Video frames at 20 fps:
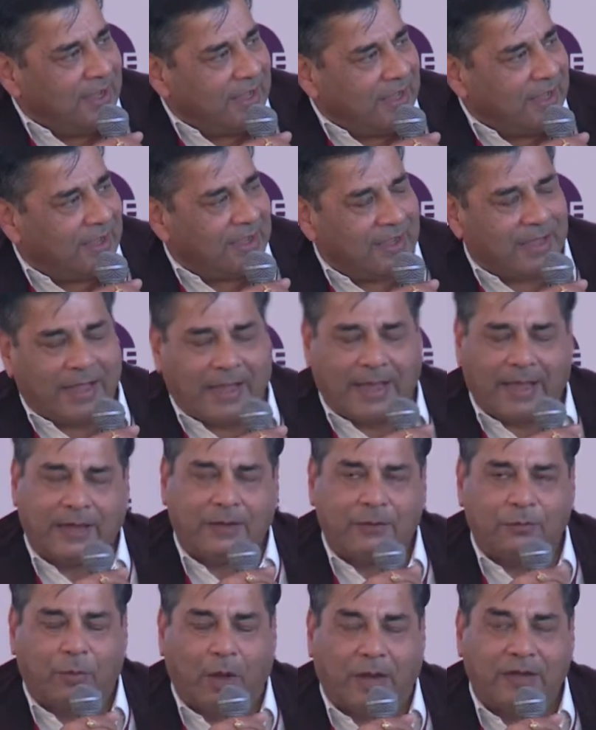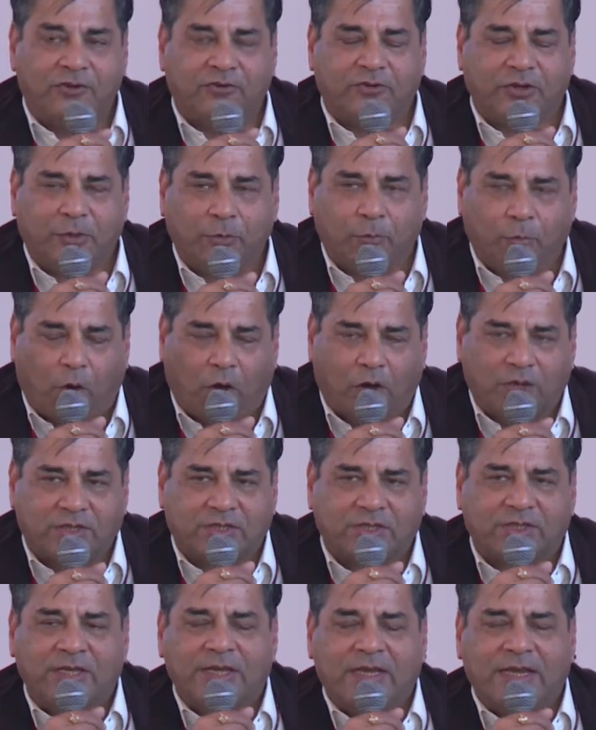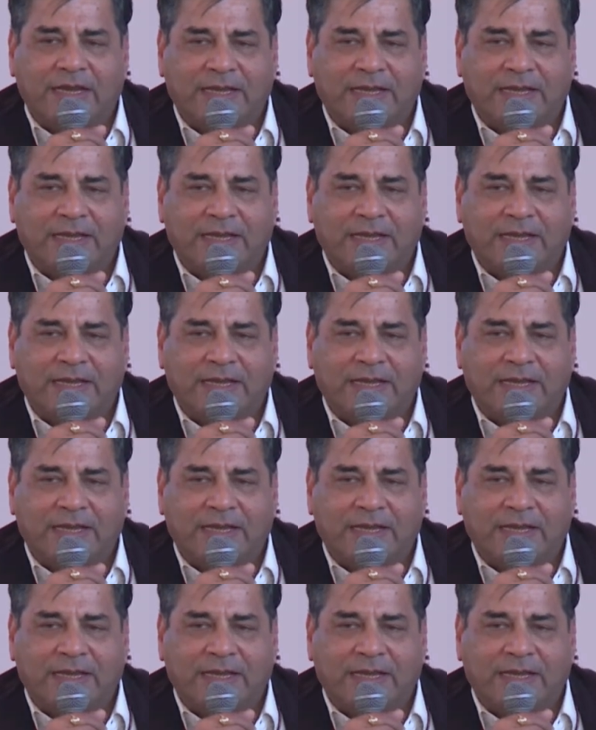and wondering what